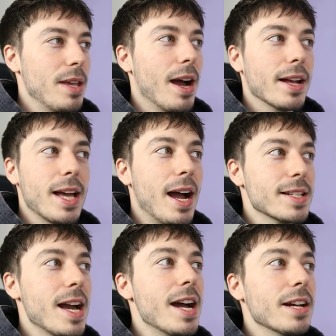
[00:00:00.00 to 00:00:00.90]
Yeah,
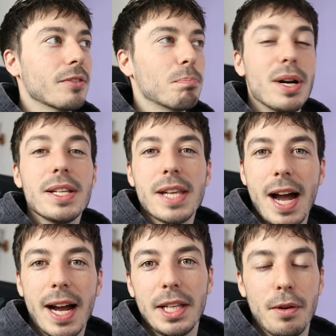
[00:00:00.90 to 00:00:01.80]
I can't praise
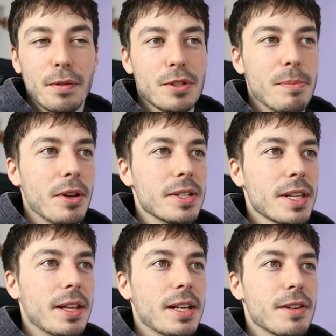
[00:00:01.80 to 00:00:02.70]
it highly enough, to be
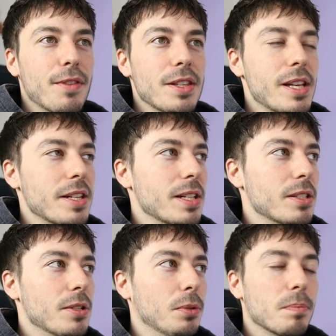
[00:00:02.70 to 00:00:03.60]
honest. I think it's a
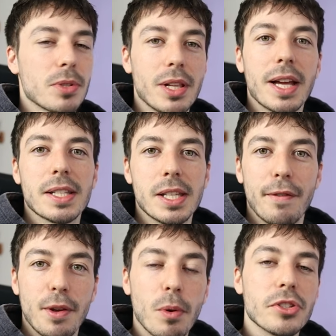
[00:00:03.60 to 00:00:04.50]
fantastic tool. So like I
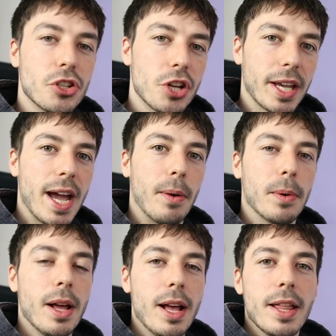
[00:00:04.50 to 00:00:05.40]
say, if you want to check it
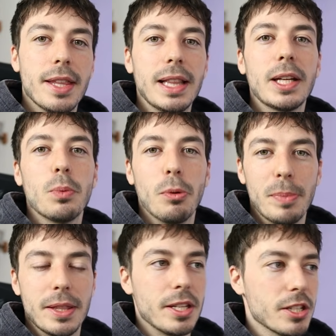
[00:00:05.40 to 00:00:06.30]
out, the link
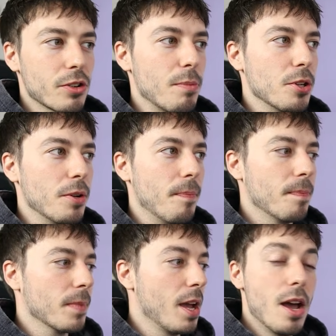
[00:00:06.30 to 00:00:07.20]
will be in the description.
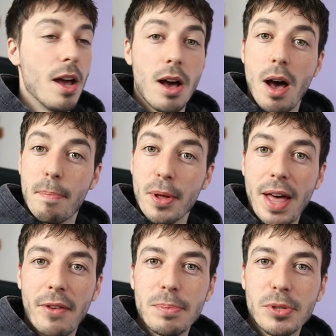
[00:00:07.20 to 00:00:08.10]

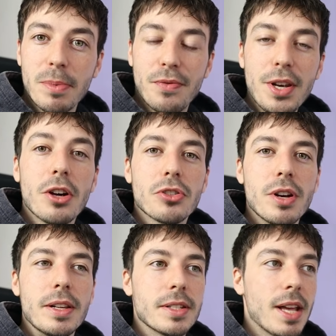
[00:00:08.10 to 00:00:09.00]
But that wraps up this video,
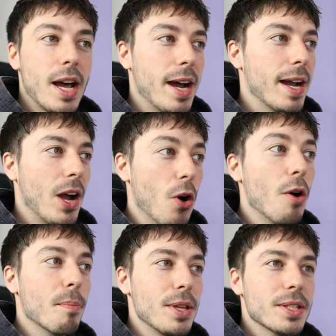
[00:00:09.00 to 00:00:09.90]
traders. I
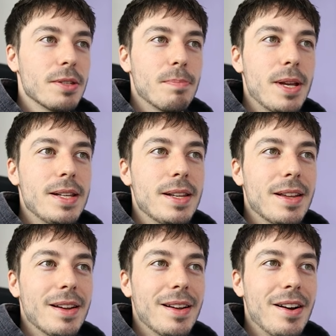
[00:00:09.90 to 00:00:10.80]
hope this has
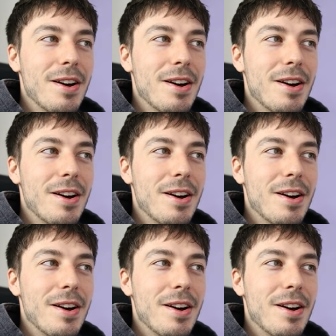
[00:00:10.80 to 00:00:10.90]
been